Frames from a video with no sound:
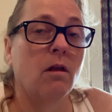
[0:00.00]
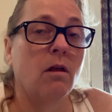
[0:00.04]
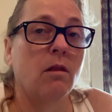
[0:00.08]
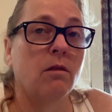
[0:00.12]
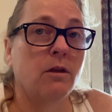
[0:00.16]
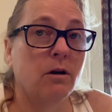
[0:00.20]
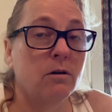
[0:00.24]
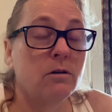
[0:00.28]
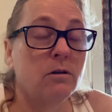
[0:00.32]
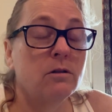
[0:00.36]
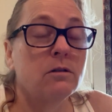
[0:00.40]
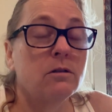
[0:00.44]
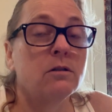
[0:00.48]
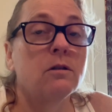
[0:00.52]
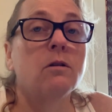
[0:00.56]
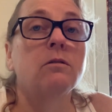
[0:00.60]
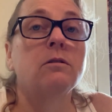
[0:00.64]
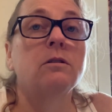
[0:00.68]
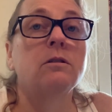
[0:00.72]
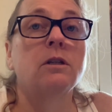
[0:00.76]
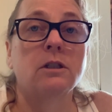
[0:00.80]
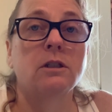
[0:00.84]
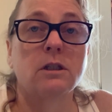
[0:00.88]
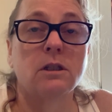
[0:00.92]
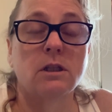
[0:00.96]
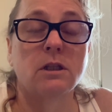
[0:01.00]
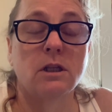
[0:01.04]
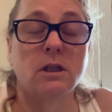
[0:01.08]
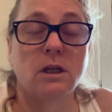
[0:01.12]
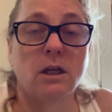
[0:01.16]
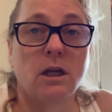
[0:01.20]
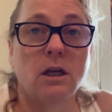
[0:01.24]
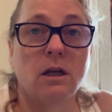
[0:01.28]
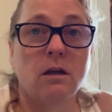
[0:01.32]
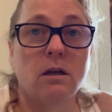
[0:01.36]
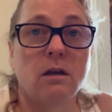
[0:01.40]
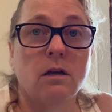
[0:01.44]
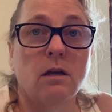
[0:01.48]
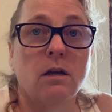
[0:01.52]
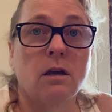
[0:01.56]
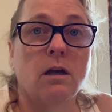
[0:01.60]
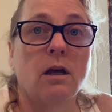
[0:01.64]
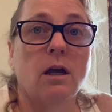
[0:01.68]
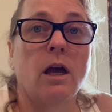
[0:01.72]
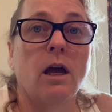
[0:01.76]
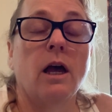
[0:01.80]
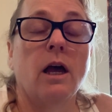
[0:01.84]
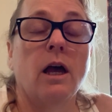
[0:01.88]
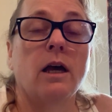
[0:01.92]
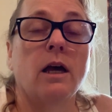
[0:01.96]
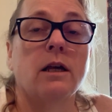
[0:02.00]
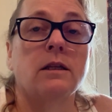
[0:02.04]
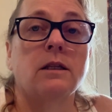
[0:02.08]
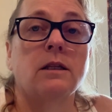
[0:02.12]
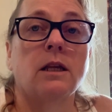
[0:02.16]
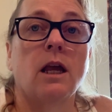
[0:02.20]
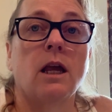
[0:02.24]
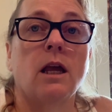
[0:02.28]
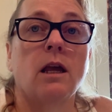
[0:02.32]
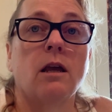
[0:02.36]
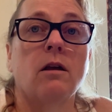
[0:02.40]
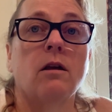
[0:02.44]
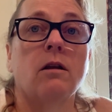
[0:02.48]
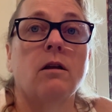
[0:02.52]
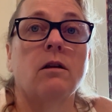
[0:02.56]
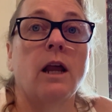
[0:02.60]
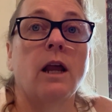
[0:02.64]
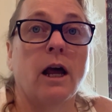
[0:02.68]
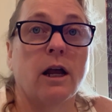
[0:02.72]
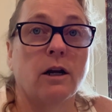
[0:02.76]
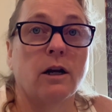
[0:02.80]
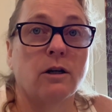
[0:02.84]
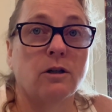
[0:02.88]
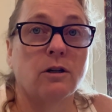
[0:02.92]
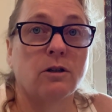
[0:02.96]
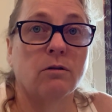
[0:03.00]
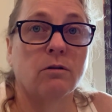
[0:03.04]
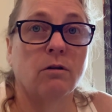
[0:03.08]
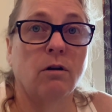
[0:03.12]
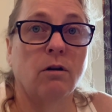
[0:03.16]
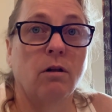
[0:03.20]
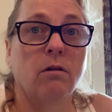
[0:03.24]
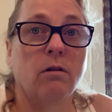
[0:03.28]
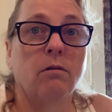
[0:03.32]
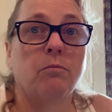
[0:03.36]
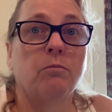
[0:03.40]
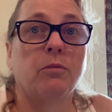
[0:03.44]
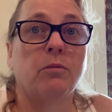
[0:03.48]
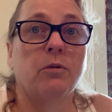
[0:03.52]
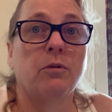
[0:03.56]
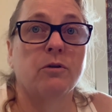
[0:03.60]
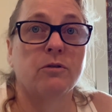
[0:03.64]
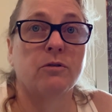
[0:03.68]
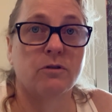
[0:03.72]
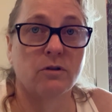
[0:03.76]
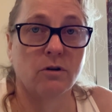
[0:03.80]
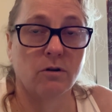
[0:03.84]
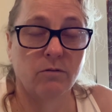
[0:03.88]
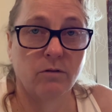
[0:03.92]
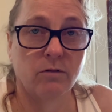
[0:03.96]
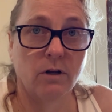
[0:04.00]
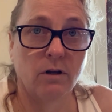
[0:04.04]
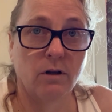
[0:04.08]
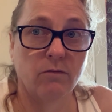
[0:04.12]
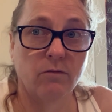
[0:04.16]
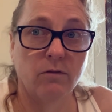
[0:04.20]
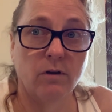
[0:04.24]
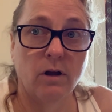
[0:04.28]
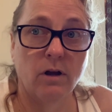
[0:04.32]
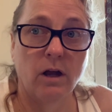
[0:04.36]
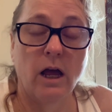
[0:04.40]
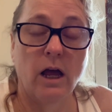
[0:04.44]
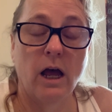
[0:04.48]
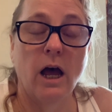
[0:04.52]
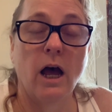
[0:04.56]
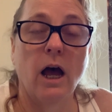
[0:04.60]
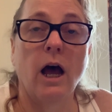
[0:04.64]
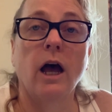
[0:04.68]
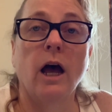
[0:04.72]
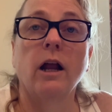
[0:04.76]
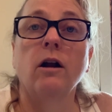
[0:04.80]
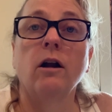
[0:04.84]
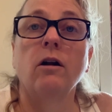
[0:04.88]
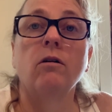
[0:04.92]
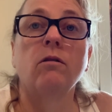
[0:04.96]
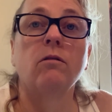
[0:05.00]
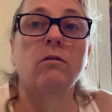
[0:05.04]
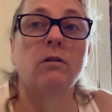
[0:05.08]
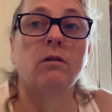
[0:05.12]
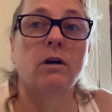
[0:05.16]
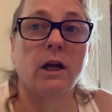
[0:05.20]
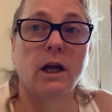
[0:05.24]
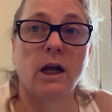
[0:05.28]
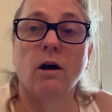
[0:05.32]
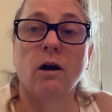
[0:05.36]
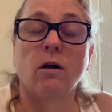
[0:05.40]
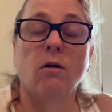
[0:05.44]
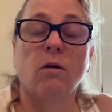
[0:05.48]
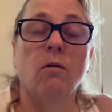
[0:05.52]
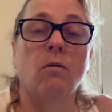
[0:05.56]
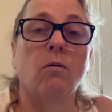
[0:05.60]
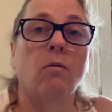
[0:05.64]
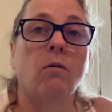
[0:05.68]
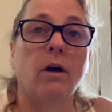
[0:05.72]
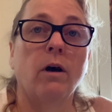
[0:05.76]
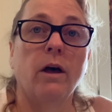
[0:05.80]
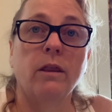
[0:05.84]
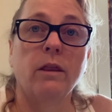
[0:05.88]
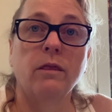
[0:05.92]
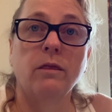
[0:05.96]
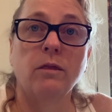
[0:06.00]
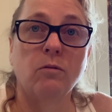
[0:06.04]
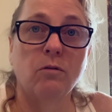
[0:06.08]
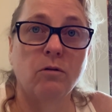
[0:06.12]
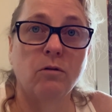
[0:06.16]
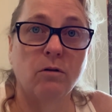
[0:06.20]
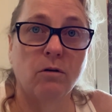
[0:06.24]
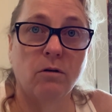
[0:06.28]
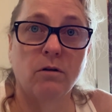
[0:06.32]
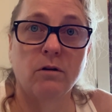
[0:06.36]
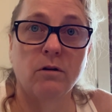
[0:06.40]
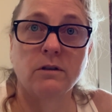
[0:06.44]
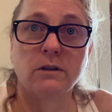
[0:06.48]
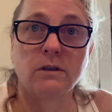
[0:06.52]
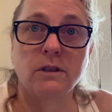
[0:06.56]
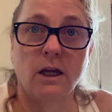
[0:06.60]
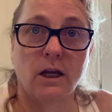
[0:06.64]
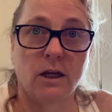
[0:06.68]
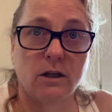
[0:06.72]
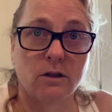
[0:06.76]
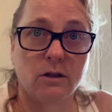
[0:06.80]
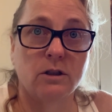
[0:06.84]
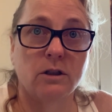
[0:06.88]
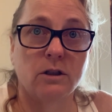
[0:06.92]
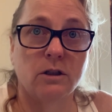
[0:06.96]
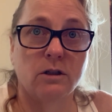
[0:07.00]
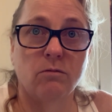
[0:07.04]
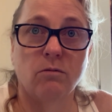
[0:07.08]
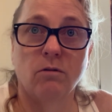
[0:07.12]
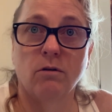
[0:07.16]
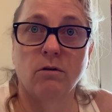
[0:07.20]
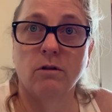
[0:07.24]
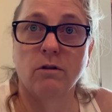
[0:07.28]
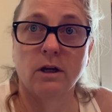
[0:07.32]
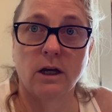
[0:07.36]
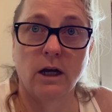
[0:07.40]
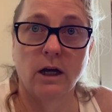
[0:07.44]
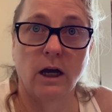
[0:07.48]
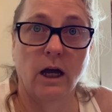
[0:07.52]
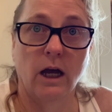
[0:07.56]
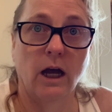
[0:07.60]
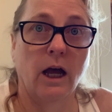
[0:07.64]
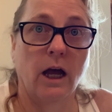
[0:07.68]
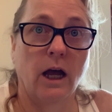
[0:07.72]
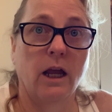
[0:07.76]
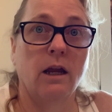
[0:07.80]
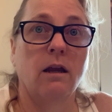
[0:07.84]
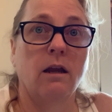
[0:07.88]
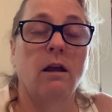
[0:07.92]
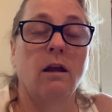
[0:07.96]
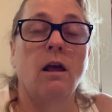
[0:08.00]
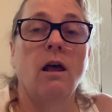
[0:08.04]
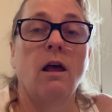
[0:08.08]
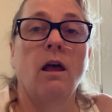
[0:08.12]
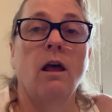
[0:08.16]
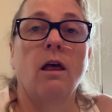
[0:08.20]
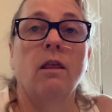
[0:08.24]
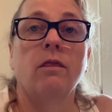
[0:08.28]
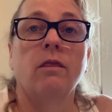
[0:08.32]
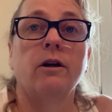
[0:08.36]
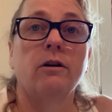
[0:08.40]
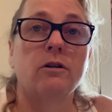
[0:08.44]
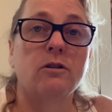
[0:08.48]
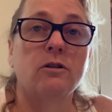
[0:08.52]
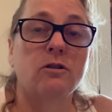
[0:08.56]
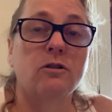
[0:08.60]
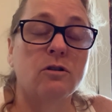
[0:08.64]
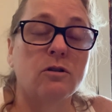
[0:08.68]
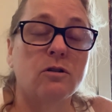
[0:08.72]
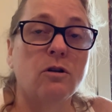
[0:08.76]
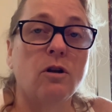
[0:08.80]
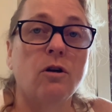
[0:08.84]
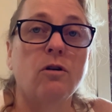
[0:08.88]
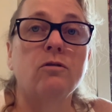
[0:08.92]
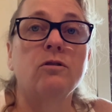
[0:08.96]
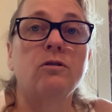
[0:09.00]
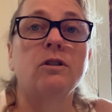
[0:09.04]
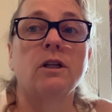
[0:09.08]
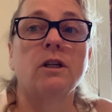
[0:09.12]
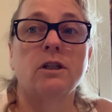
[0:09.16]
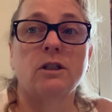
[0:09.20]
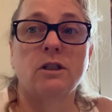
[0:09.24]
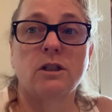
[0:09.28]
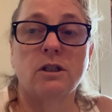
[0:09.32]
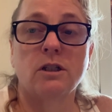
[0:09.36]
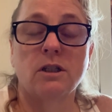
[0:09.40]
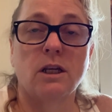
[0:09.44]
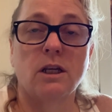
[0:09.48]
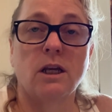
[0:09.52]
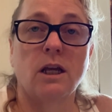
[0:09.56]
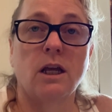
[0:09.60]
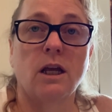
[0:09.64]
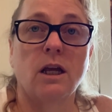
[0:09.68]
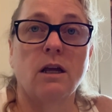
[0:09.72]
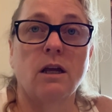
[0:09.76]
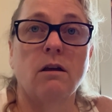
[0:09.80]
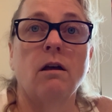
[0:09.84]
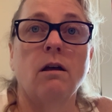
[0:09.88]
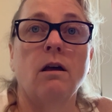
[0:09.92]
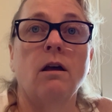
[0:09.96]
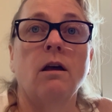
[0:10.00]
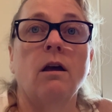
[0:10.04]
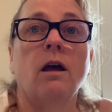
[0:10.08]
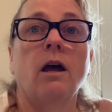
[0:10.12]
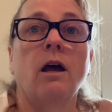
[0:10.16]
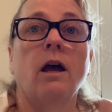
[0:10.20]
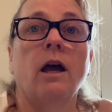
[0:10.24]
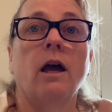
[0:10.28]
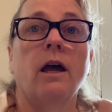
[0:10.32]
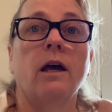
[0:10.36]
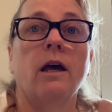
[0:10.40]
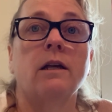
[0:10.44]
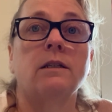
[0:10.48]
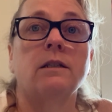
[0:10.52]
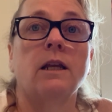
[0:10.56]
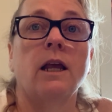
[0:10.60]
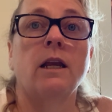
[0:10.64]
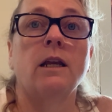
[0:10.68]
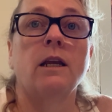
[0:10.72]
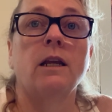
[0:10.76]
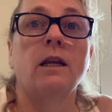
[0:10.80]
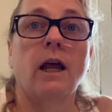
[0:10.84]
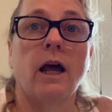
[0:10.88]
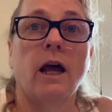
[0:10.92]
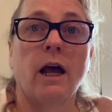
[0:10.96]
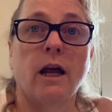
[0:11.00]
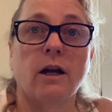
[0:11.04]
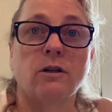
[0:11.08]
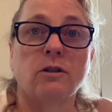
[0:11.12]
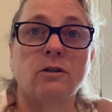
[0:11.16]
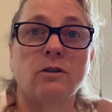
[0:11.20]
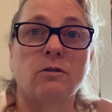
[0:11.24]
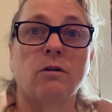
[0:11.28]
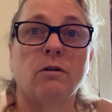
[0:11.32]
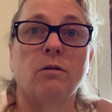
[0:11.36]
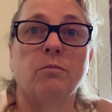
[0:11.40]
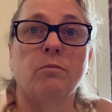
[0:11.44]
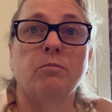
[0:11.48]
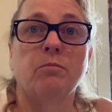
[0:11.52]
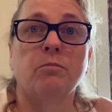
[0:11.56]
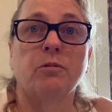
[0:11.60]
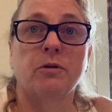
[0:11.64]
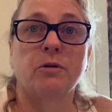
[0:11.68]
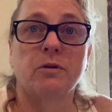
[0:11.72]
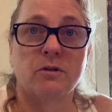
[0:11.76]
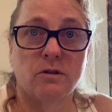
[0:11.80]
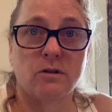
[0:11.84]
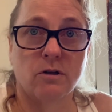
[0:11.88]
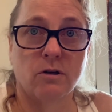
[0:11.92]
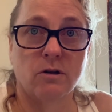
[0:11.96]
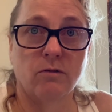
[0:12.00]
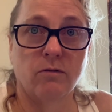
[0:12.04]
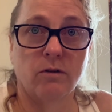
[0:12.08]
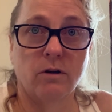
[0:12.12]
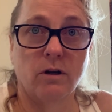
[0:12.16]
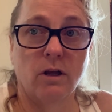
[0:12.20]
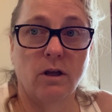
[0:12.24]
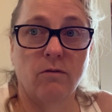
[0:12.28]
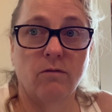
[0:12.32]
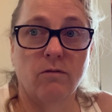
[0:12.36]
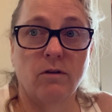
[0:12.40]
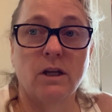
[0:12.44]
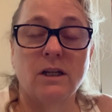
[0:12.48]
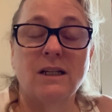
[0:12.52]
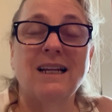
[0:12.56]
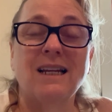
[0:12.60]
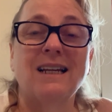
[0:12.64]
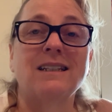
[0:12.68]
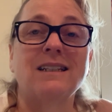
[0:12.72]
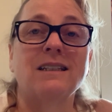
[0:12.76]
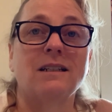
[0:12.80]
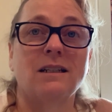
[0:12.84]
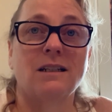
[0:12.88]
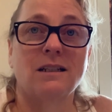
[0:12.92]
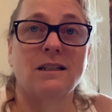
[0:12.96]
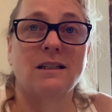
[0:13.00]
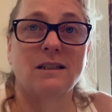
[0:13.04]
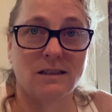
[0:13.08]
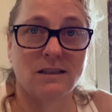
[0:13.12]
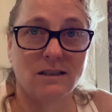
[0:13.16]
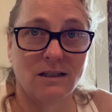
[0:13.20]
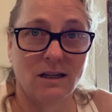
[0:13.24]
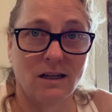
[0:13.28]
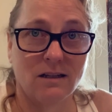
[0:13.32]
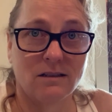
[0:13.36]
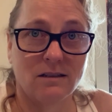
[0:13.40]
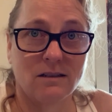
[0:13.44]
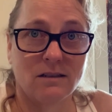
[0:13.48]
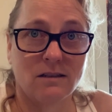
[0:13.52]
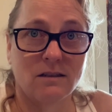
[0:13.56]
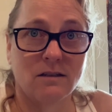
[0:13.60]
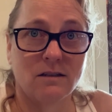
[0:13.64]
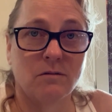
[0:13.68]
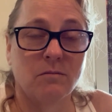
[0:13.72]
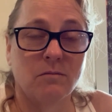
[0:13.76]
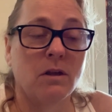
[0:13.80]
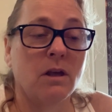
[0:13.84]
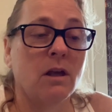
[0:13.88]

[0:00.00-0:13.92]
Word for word: there is no such thing as a natural preservative. I don't care what the girl tells you or the guy. There is no such thing as a natural preservative. It doesn't exist.